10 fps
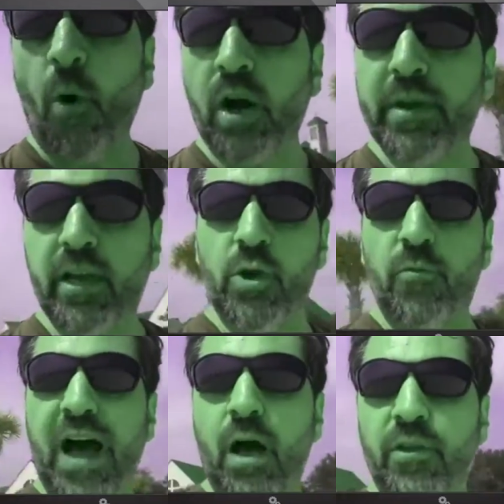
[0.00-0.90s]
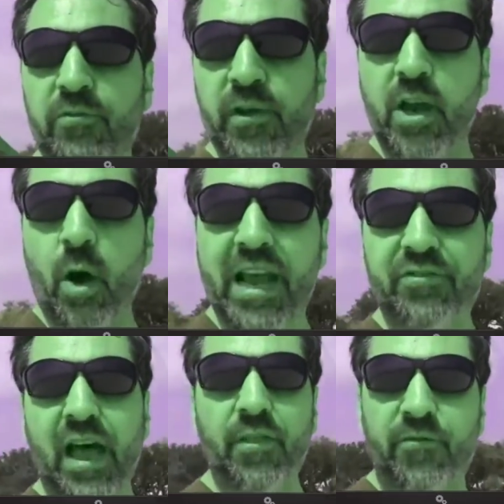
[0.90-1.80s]
for it because you found this video
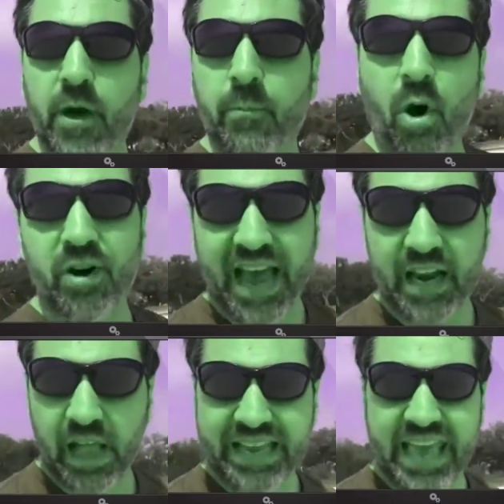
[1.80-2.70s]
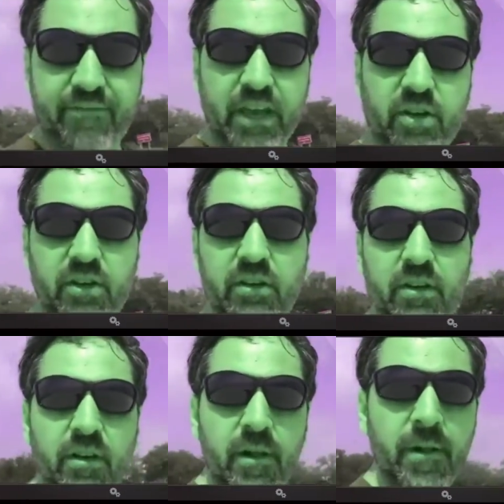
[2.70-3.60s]
based on the fear porn title I gave it.
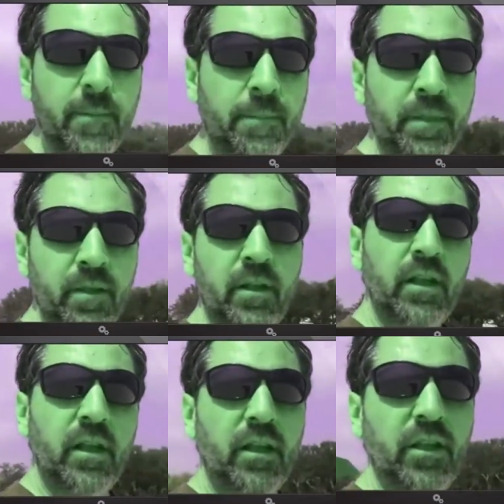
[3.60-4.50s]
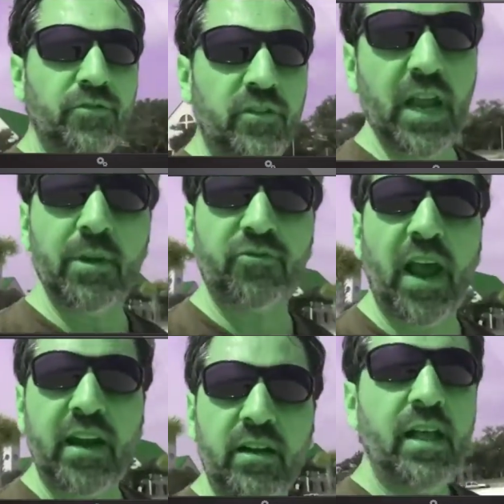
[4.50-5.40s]
This is to
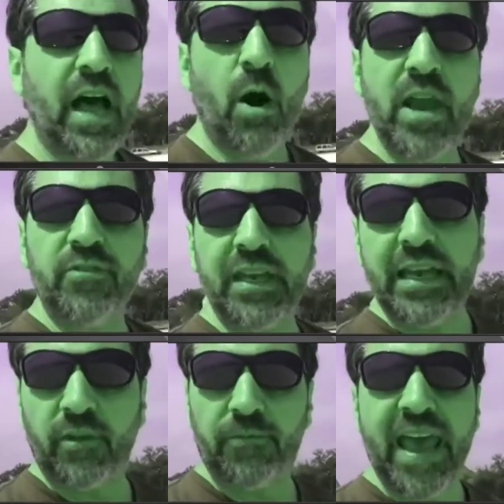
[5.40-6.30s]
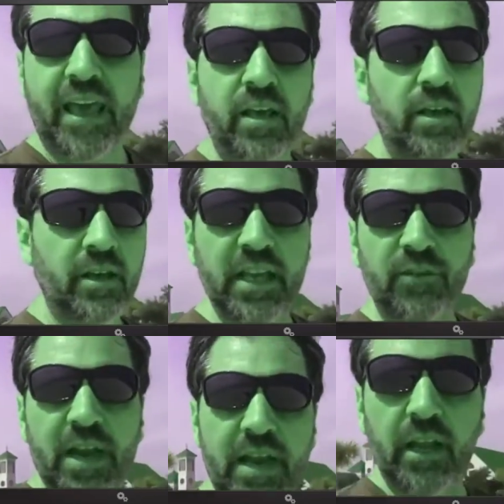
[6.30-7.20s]
demonstrate how easy it is to fake
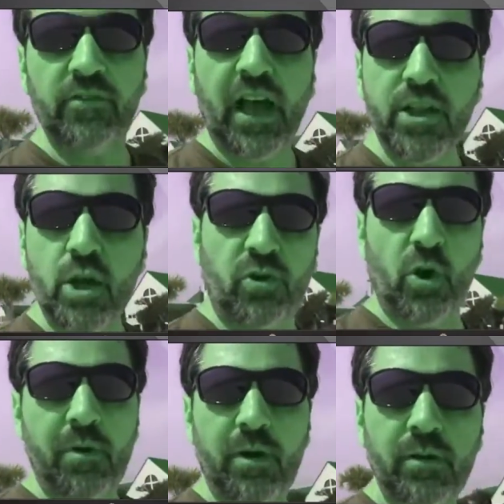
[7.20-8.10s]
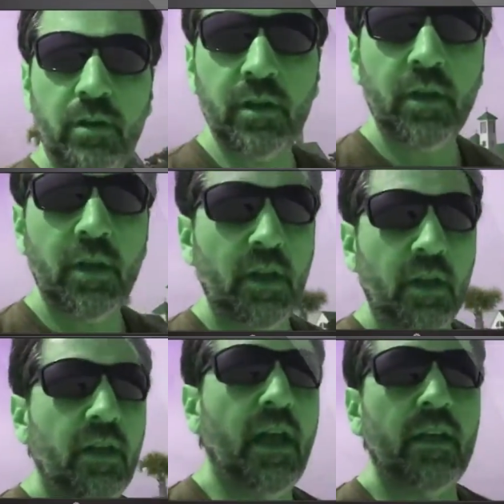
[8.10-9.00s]
these readings on YouTube.
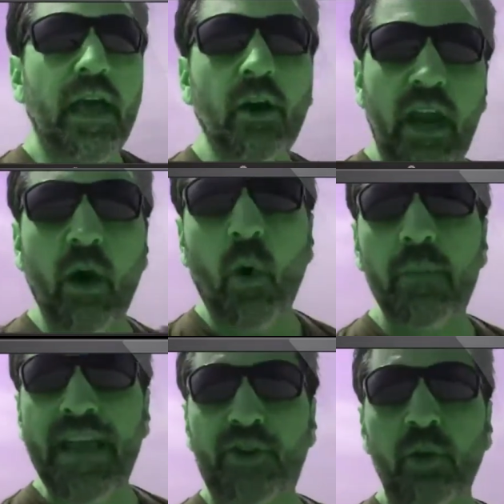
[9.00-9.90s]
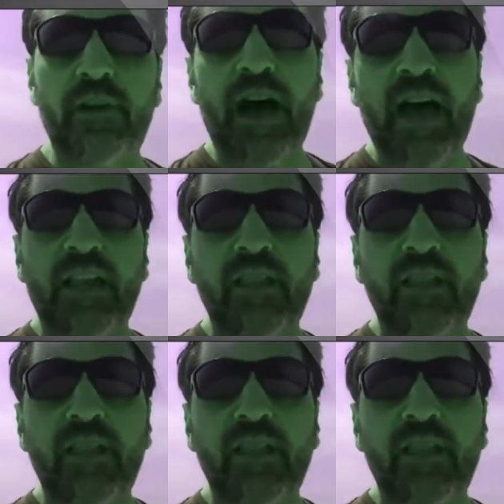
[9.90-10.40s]
I don't care what beach you live on